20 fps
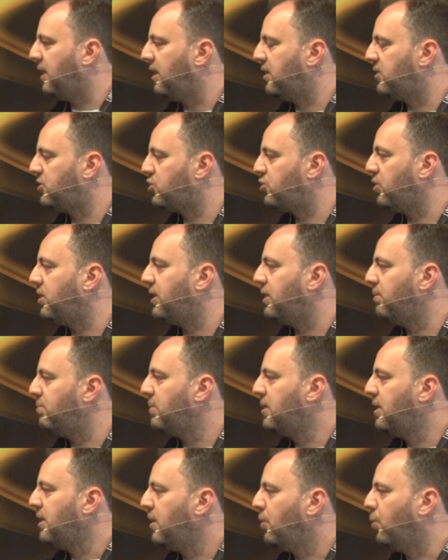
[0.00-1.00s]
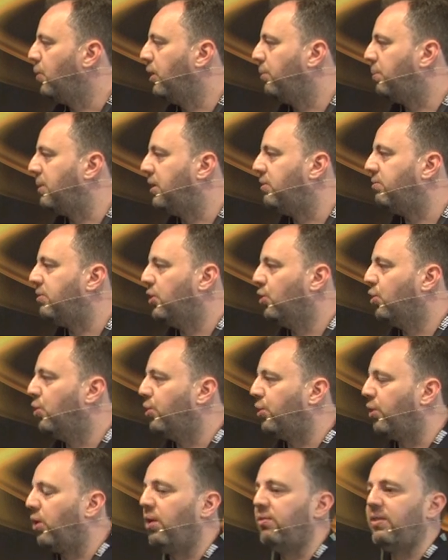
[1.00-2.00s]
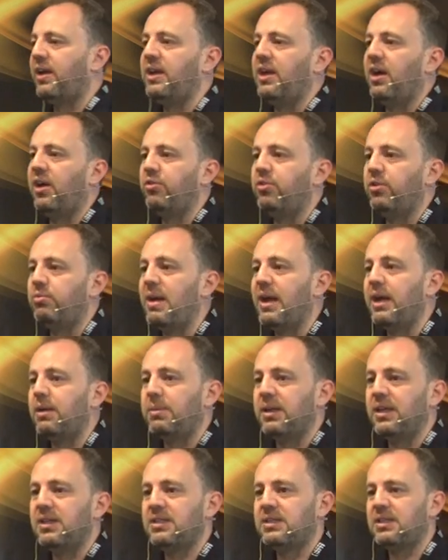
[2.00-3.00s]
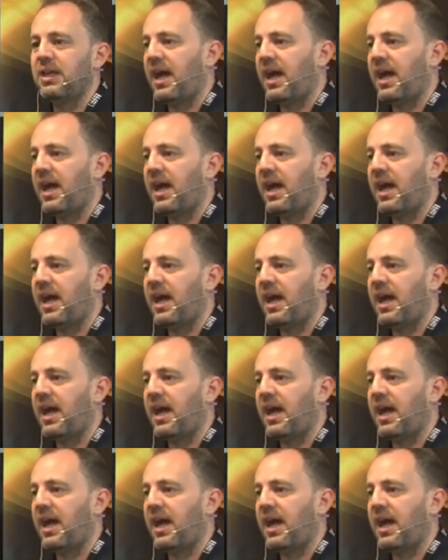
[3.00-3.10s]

stream will be of the order of 800 megabits,